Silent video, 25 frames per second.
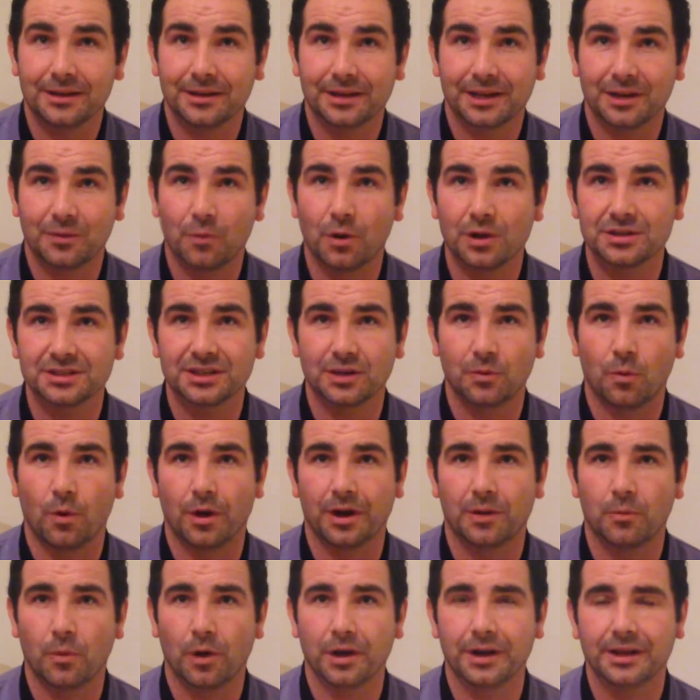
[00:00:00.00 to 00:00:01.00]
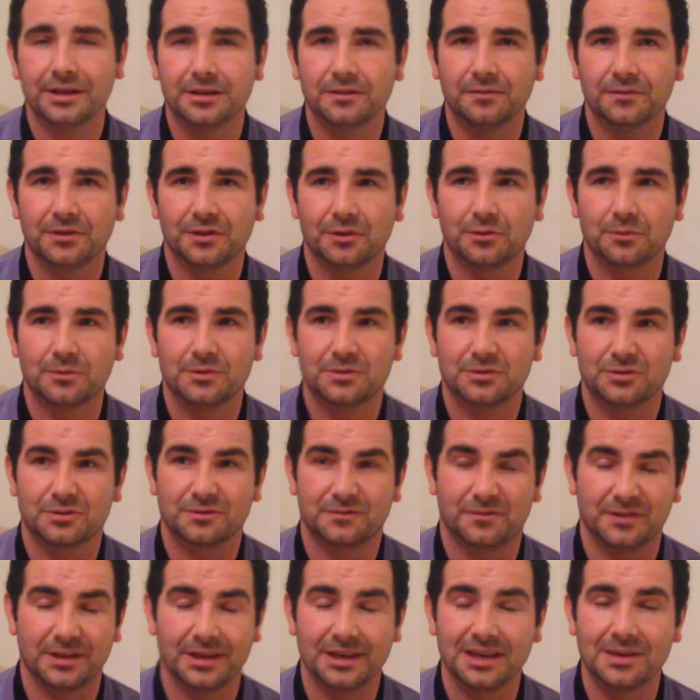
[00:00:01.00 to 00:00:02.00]
Like, it wasn't a one-on-one interview; it was
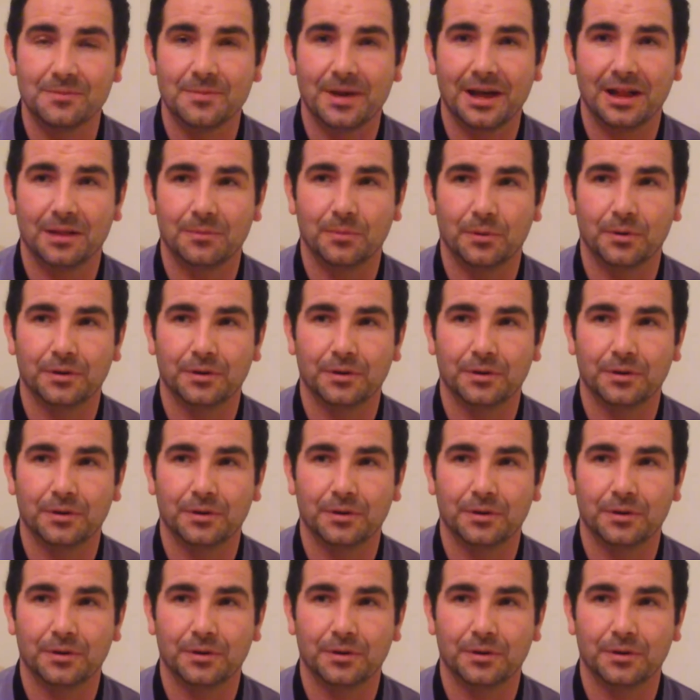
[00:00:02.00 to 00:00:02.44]
just via email.